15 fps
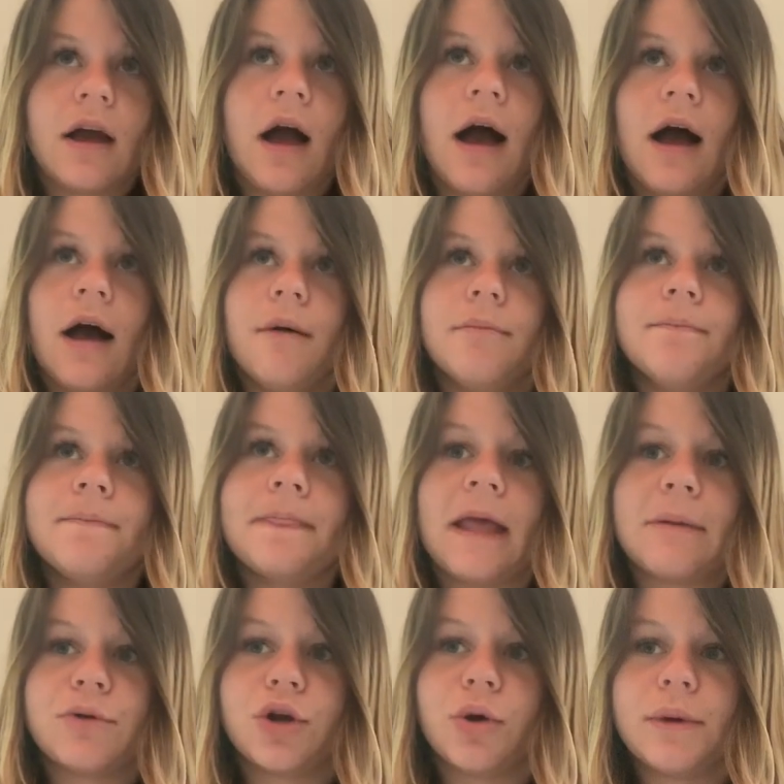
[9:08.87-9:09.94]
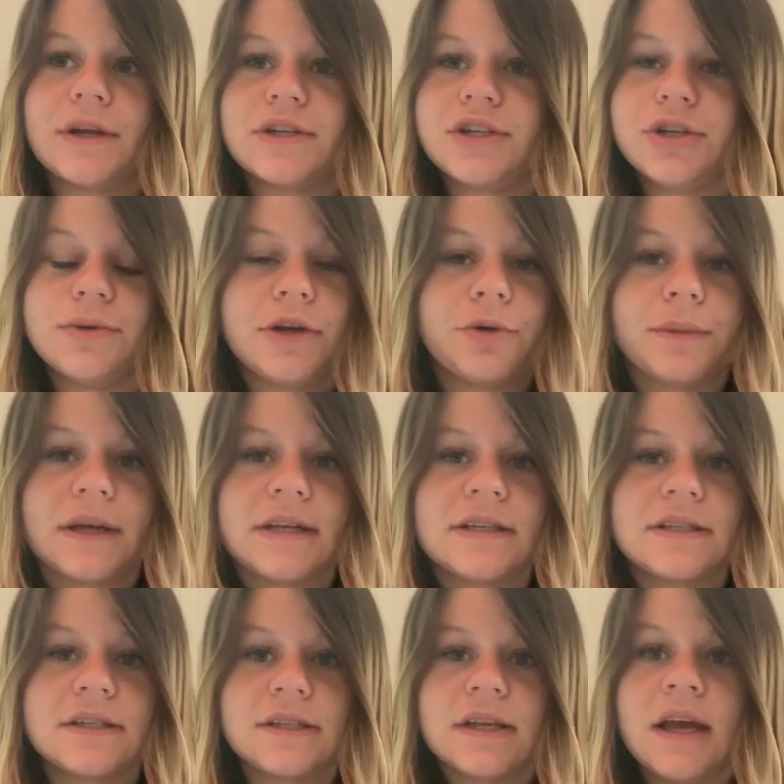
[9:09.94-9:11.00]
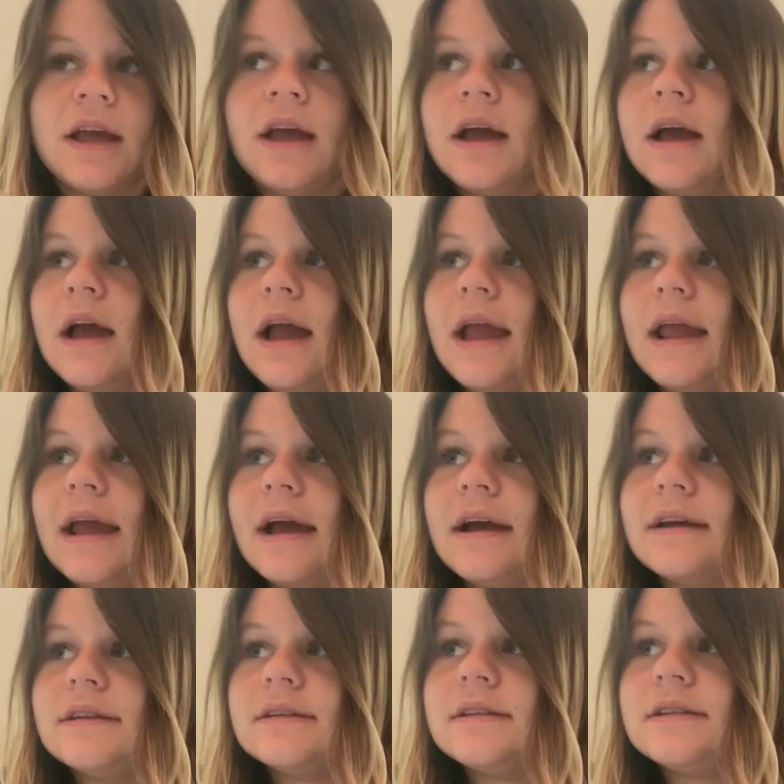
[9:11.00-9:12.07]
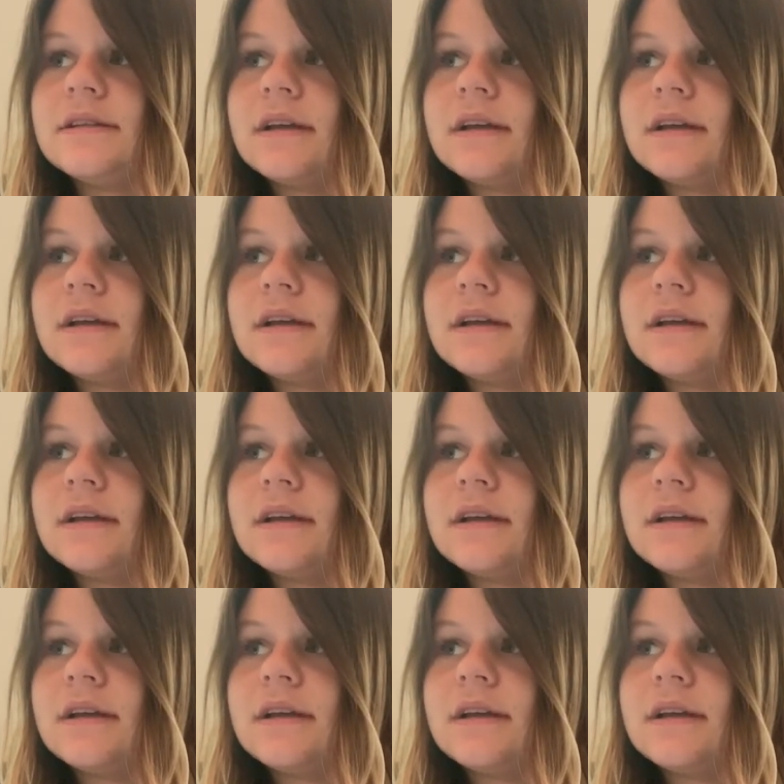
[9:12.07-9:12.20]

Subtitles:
I'm growing 2 humans and